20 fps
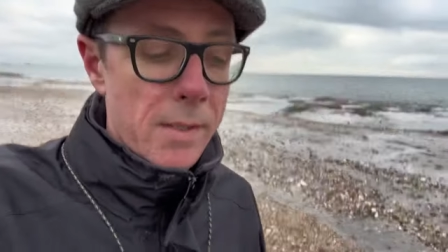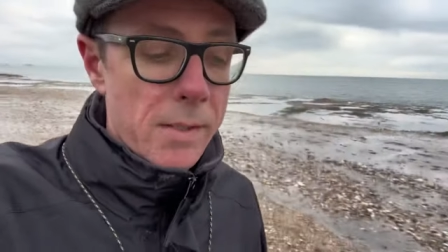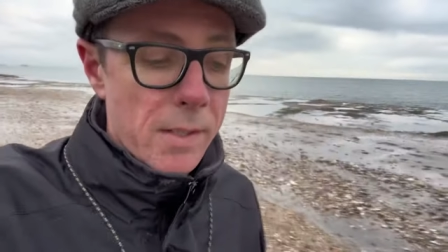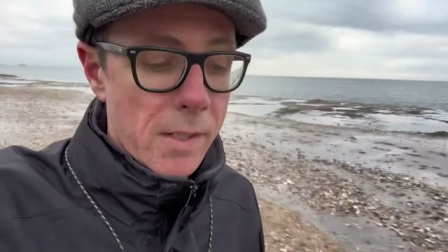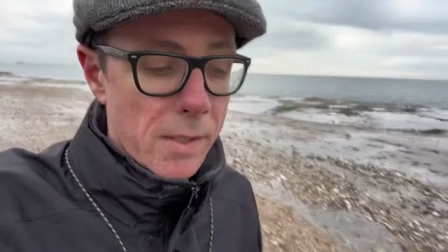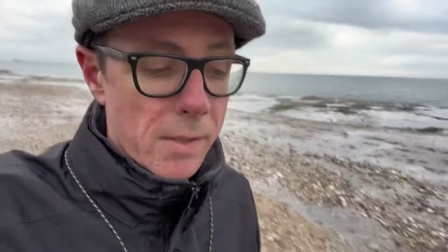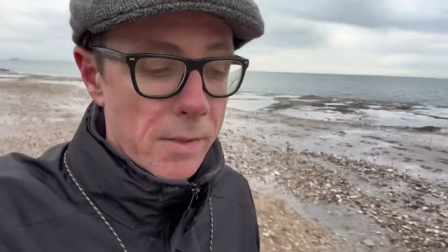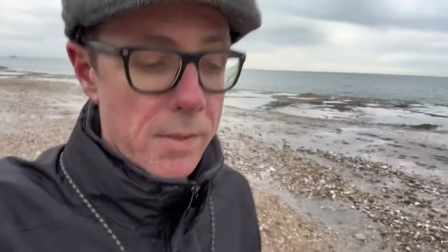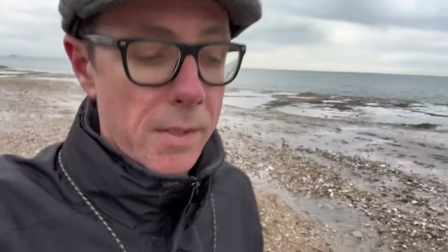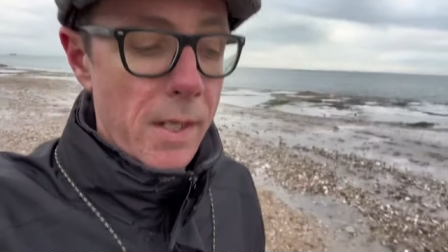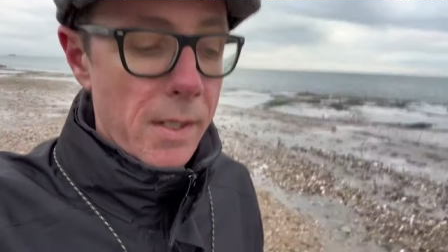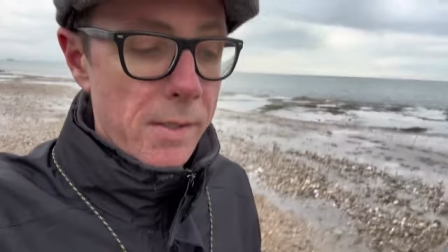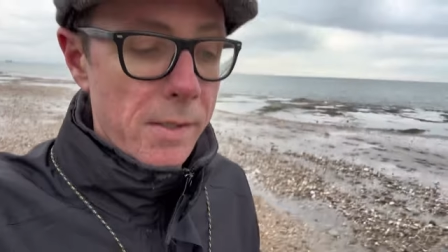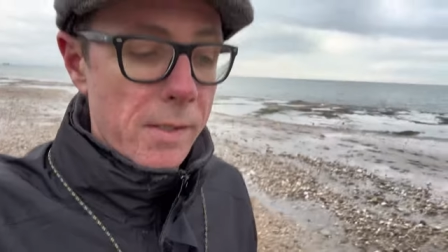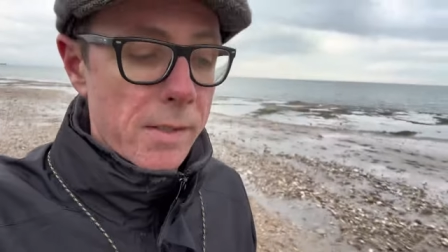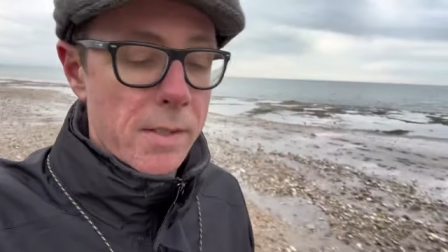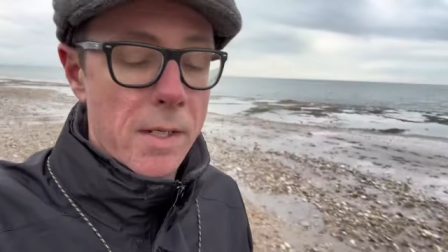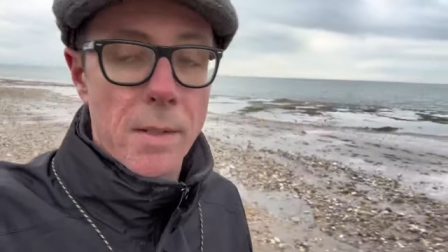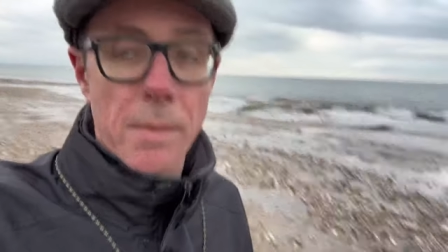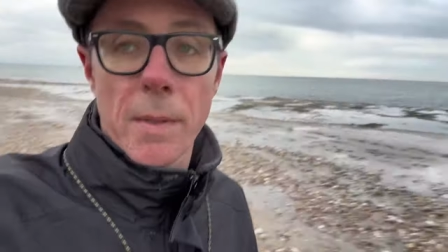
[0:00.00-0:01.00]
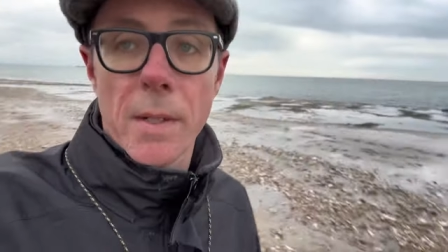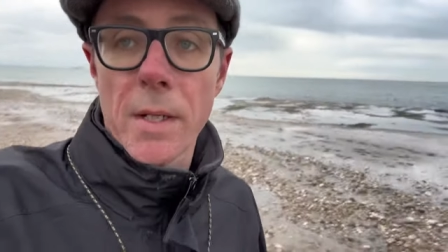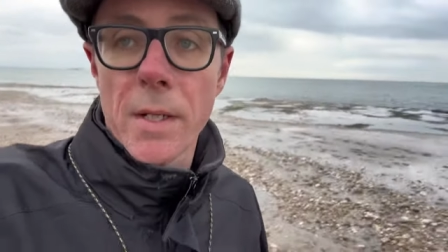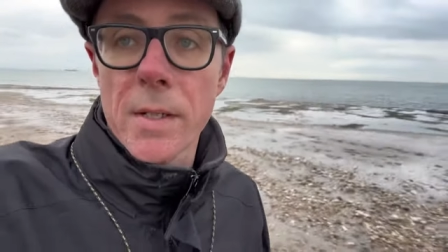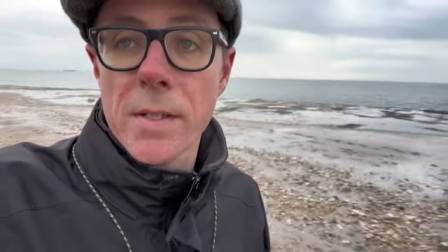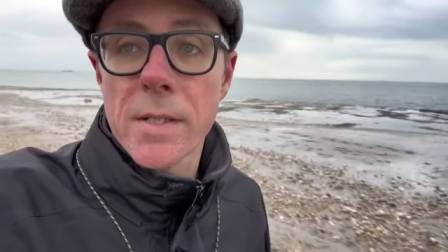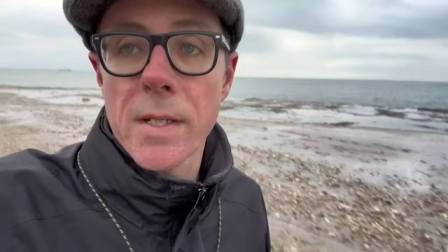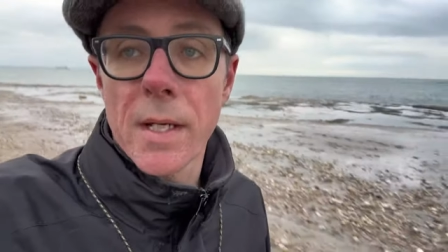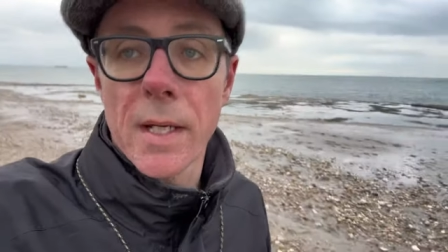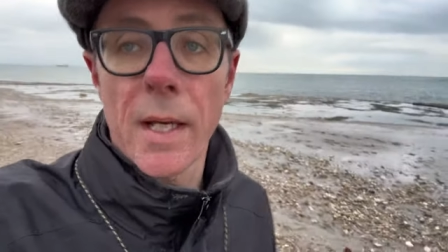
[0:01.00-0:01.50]
So it sounds like it's going to be a
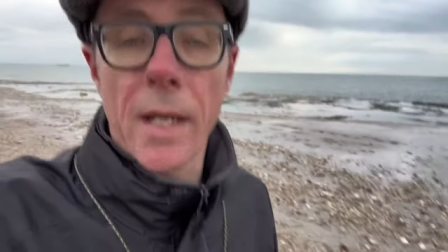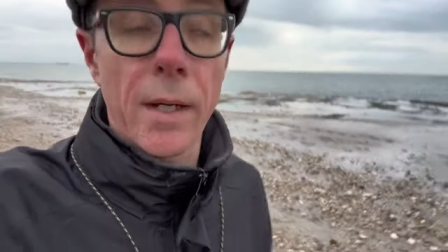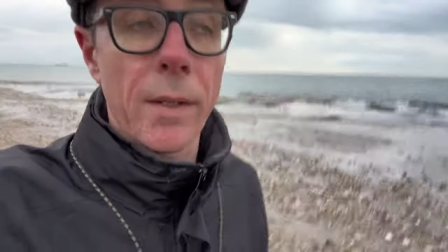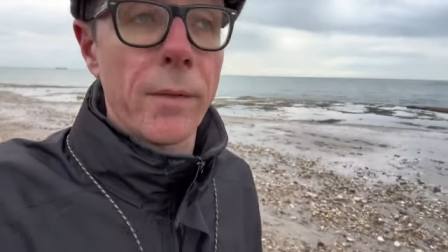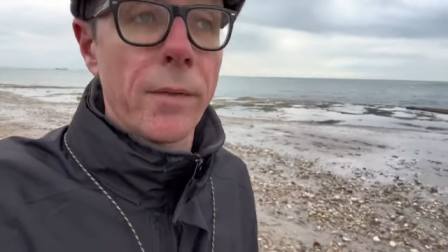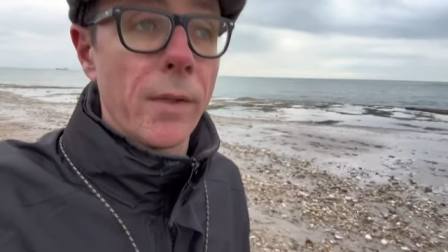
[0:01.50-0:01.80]
nice day out.